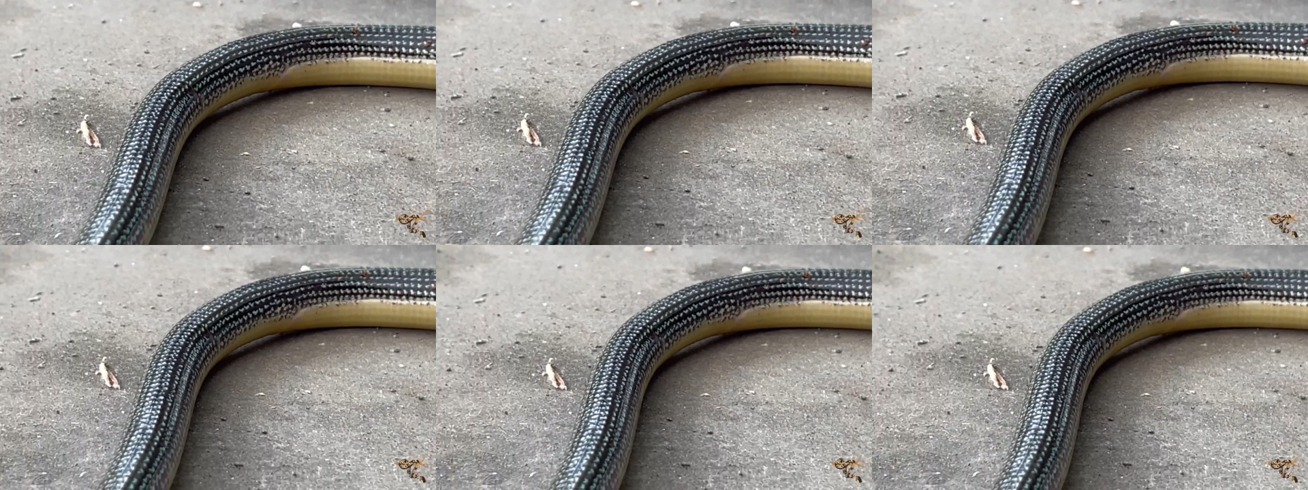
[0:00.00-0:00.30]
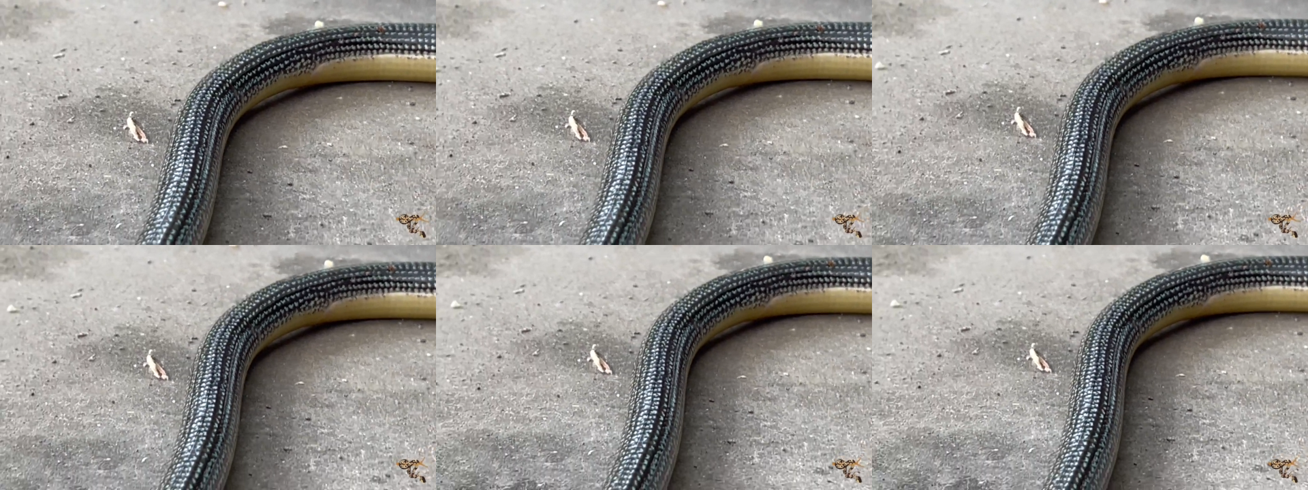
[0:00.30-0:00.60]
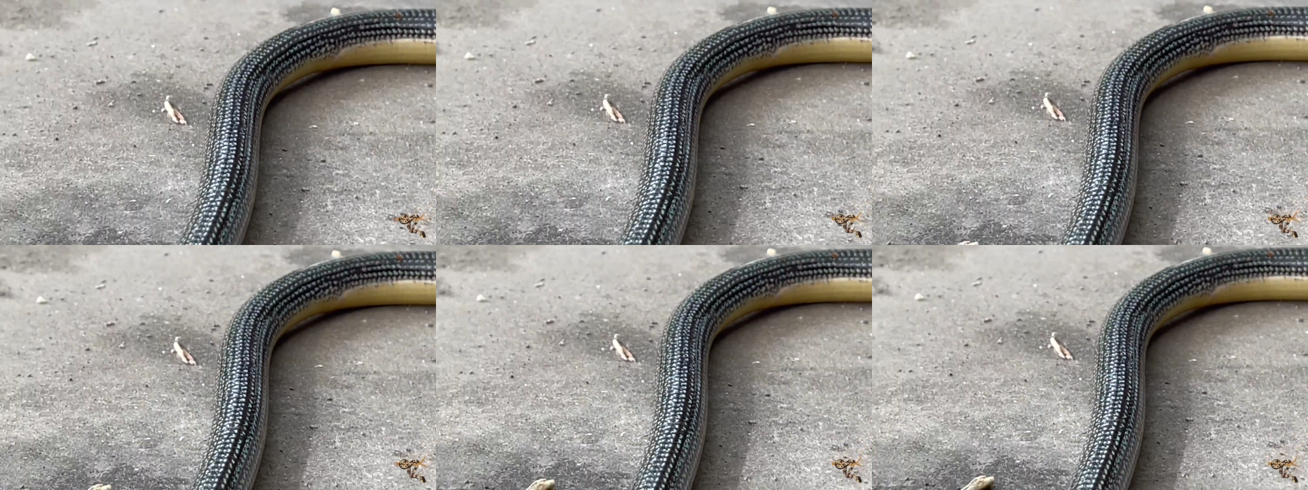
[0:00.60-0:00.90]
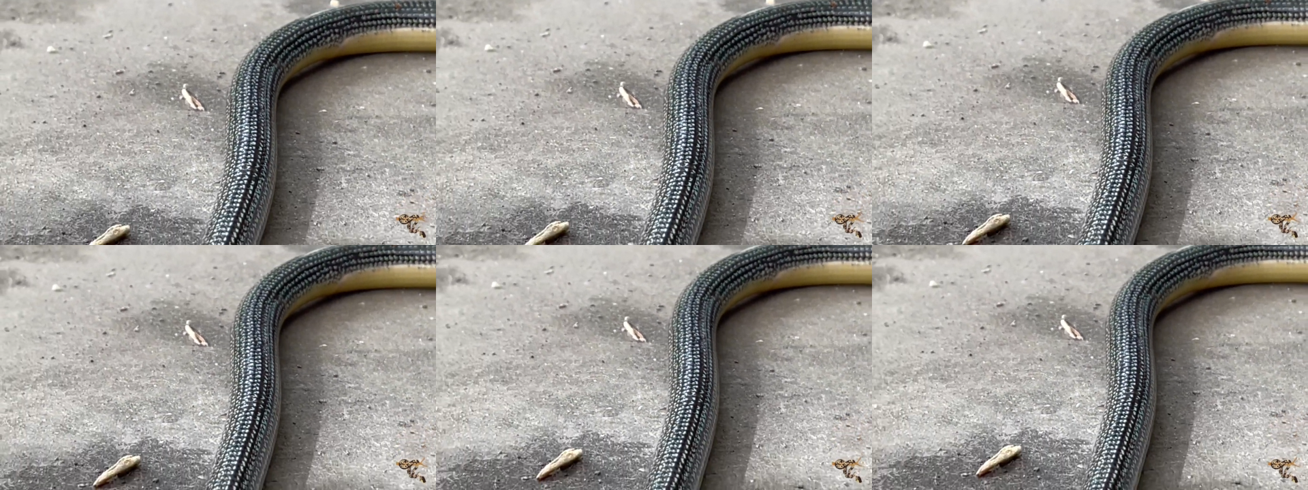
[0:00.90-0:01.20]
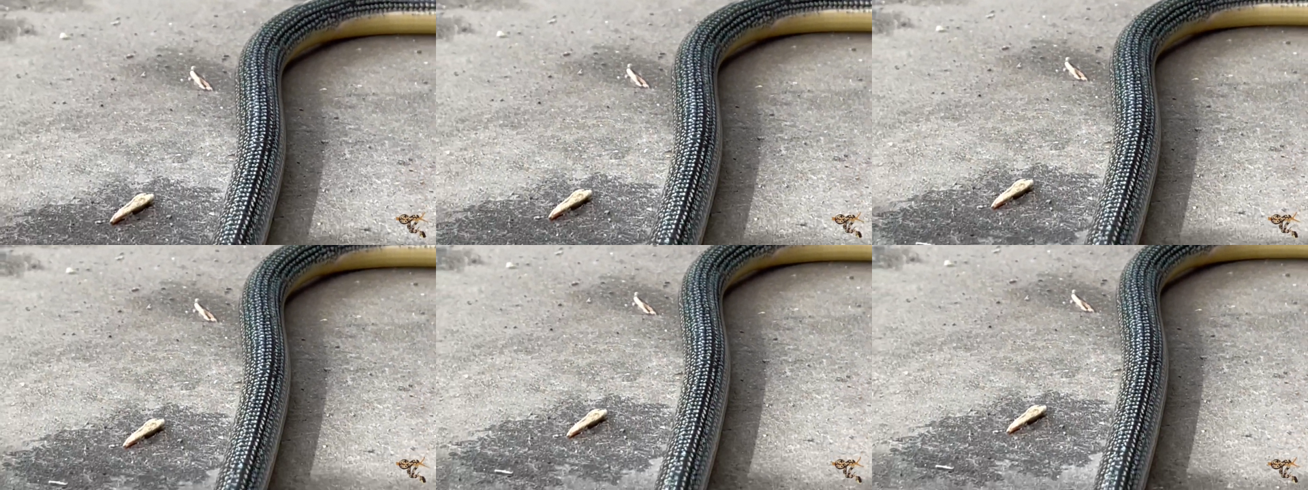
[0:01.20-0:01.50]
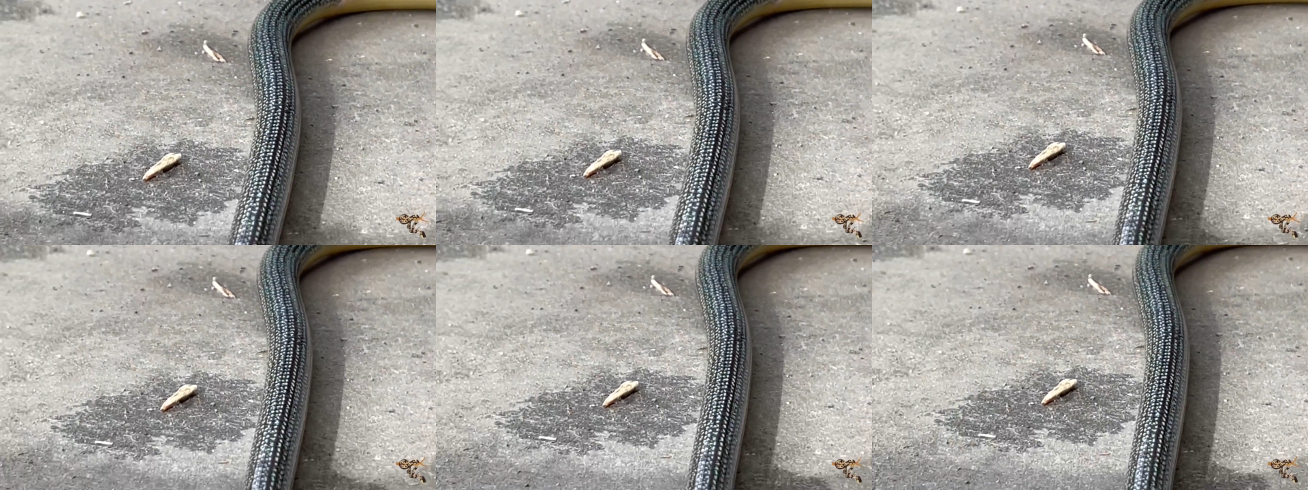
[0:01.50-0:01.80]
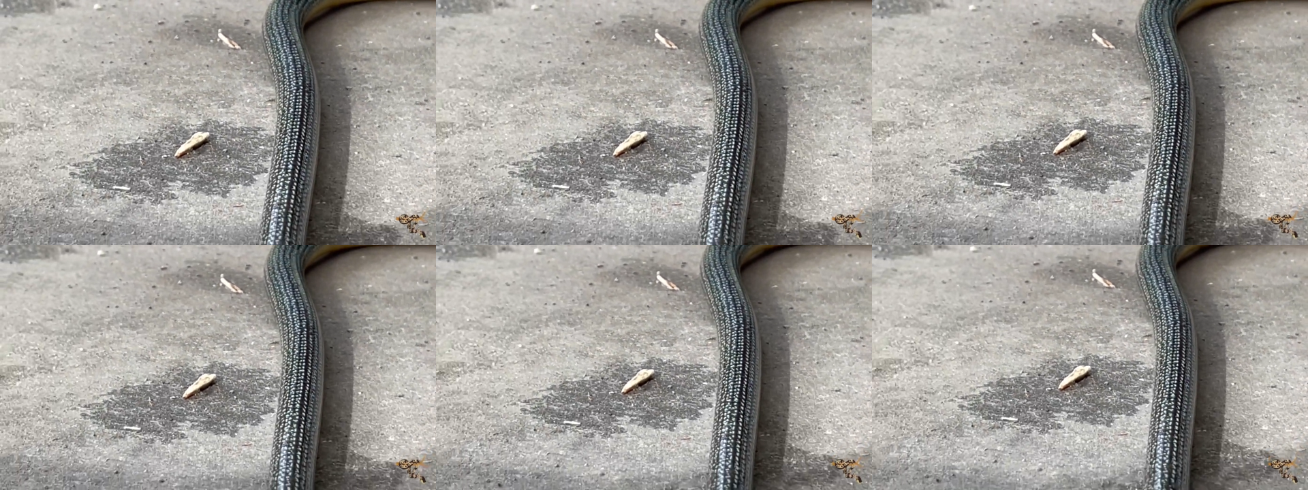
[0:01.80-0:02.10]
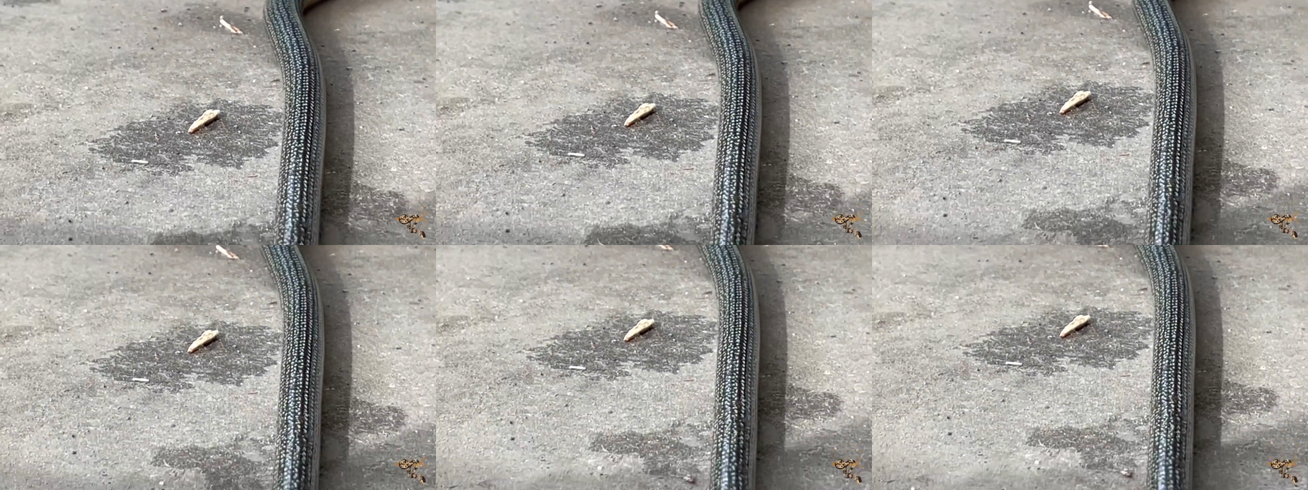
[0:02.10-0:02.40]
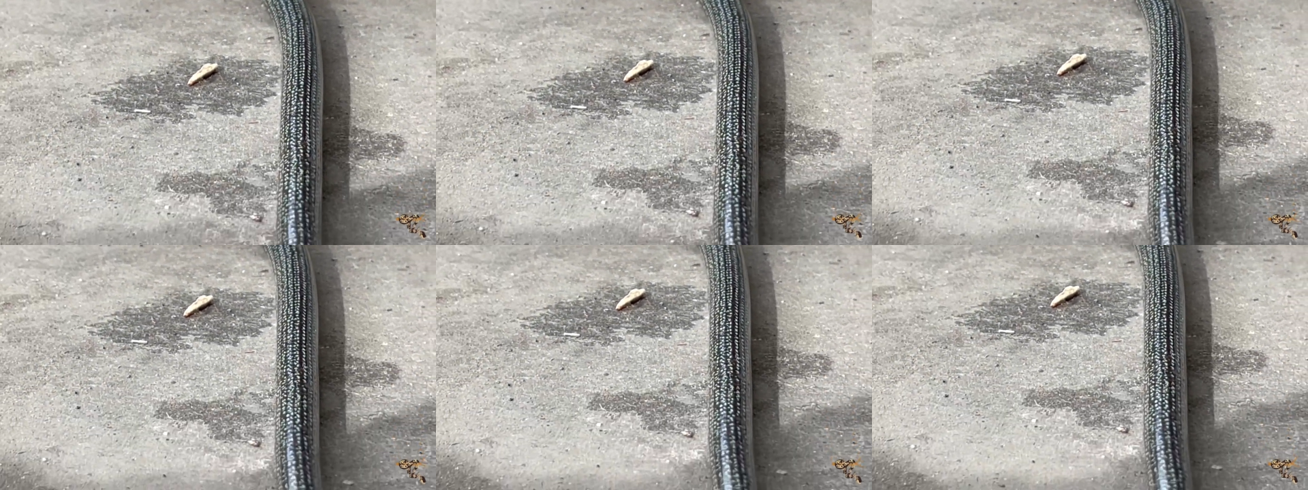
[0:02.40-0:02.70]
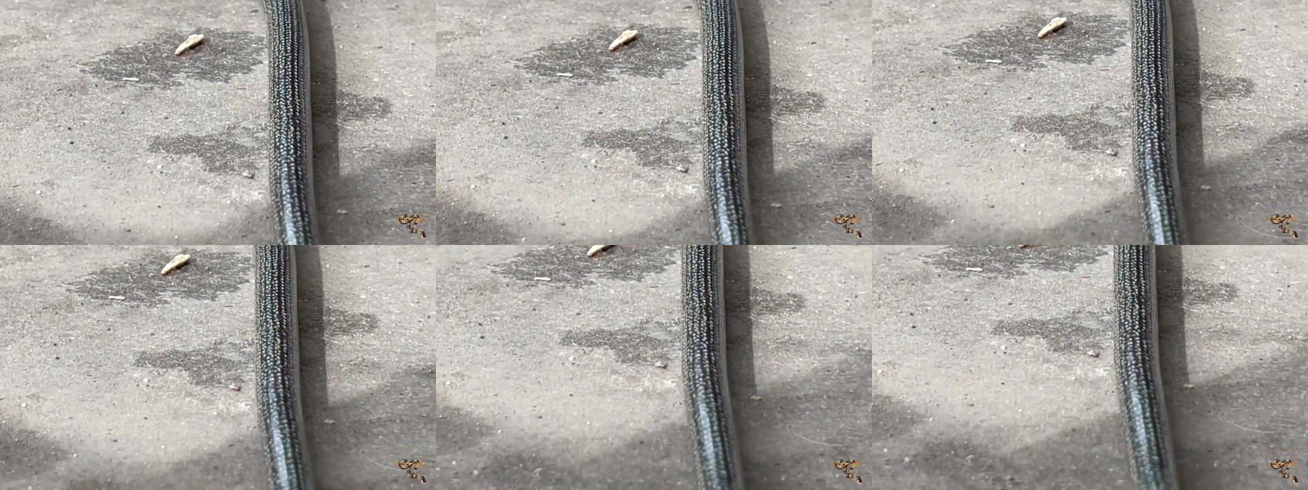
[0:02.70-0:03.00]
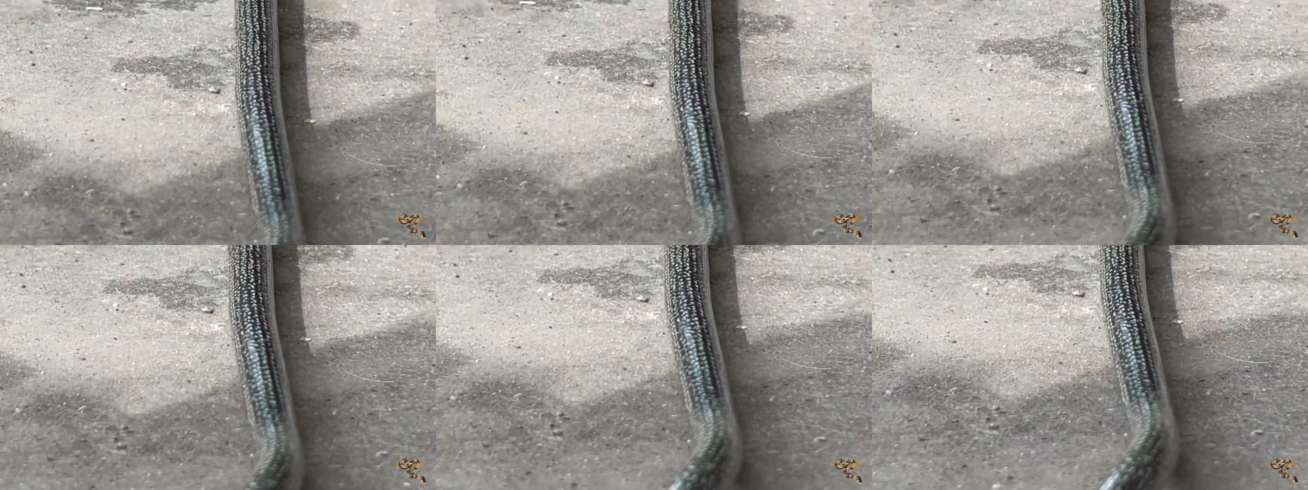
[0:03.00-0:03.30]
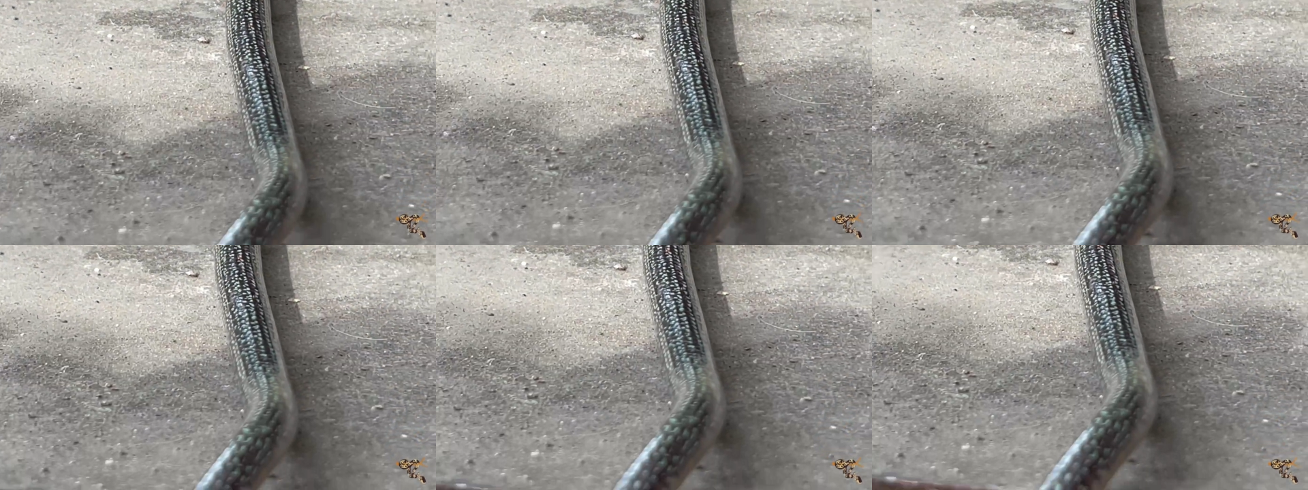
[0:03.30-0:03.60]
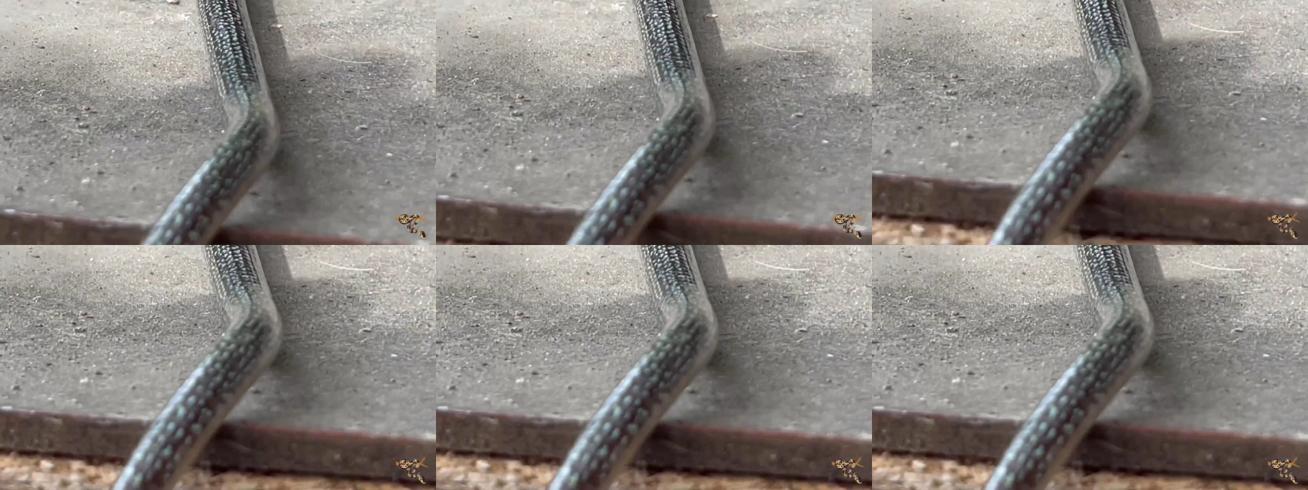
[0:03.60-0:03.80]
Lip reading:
(no speaker visible)